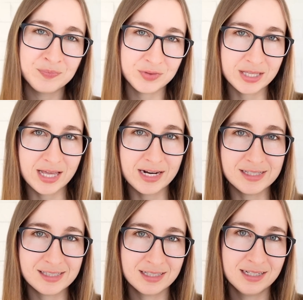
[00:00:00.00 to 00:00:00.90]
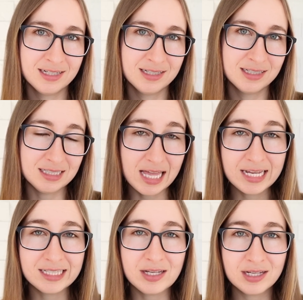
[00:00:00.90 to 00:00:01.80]
then that is
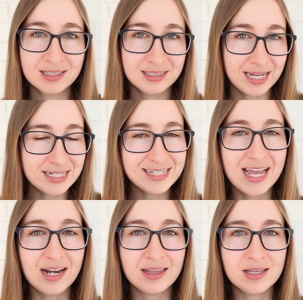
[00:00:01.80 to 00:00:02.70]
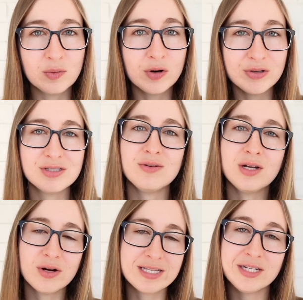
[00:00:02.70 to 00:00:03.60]
likely indicating that you are also
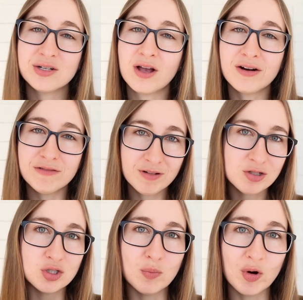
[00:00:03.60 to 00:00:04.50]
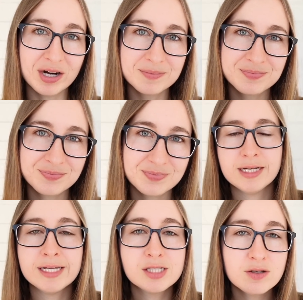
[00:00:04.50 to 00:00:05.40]
increasing your cognitive function more.
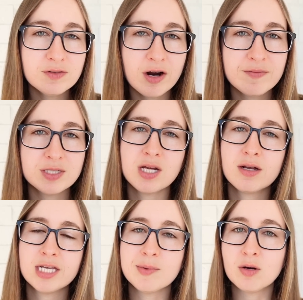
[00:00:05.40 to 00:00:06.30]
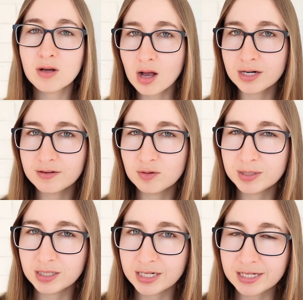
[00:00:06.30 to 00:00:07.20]
And so far I've been talking about cognitive
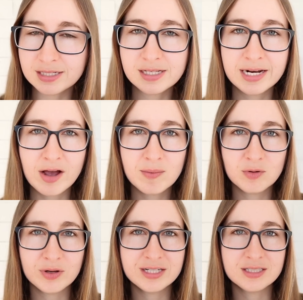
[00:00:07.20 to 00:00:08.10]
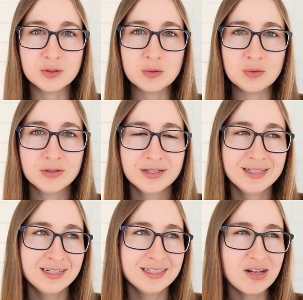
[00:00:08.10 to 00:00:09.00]
abilities, and now I'm going to
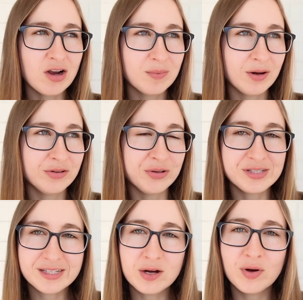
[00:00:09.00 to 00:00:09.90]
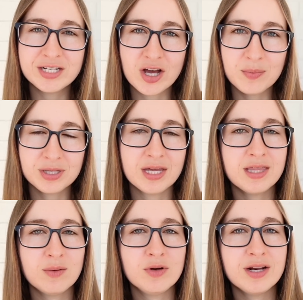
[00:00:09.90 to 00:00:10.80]
talk about a little segue topic that
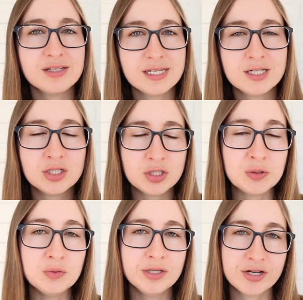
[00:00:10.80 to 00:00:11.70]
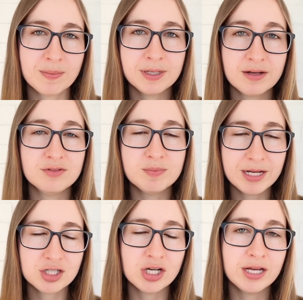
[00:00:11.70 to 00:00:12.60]
then will get us into the topic of
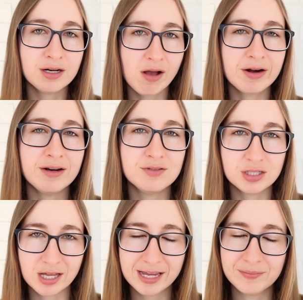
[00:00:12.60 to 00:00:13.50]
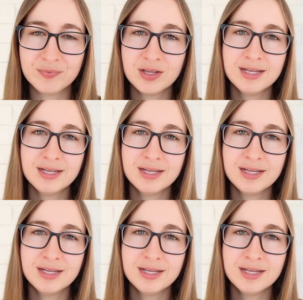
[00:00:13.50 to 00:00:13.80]
dementia and cognitive decline.